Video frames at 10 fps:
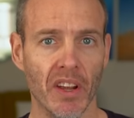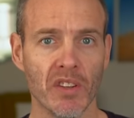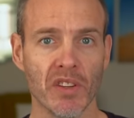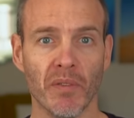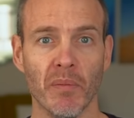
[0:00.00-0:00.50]

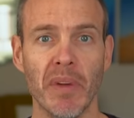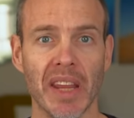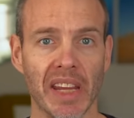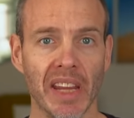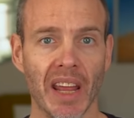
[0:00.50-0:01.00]
So for
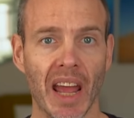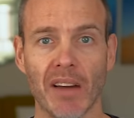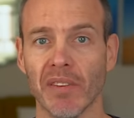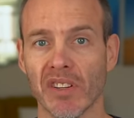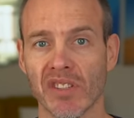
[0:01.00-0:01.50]
me,
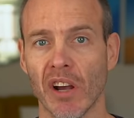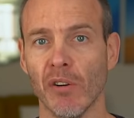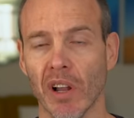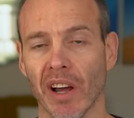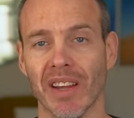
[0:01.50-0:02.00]
having
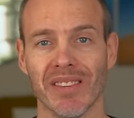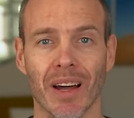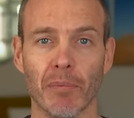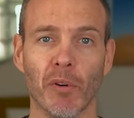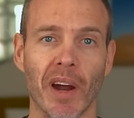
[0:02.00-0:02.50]
solar is an
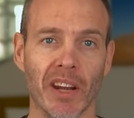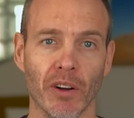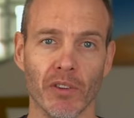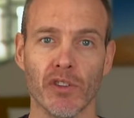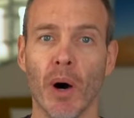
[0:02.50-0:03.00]
upgrade
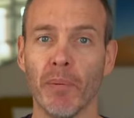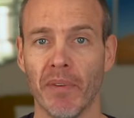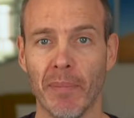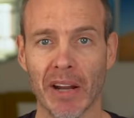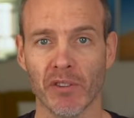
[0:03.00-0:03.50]
on top of
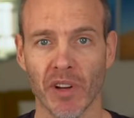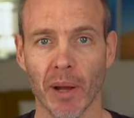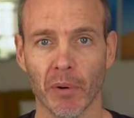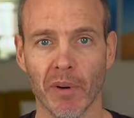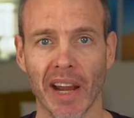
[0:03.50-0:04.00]
a battery
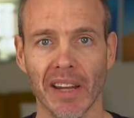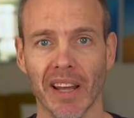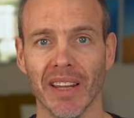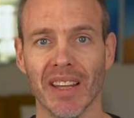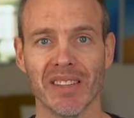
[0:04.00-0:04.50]
upgrade,
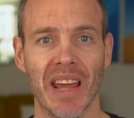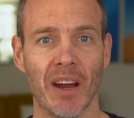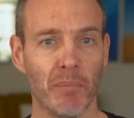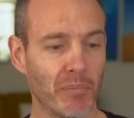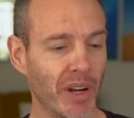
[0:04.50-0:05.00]
and it is
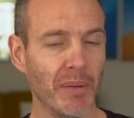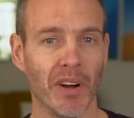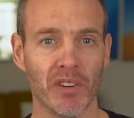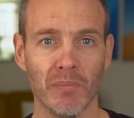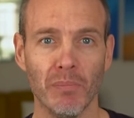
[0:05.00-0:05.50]
now pretty
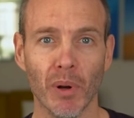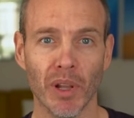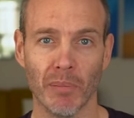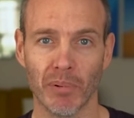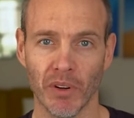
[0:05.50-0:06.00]
much
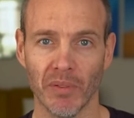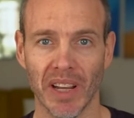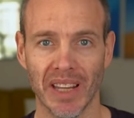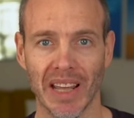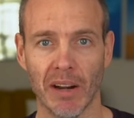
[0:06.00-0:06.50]
bulletproof
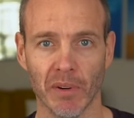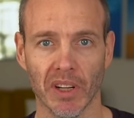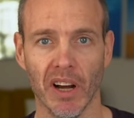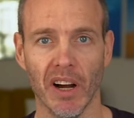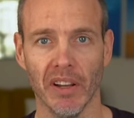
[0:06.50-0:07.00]
in that
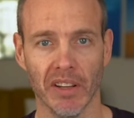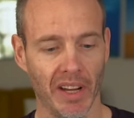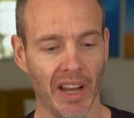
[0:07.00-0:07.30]
regard.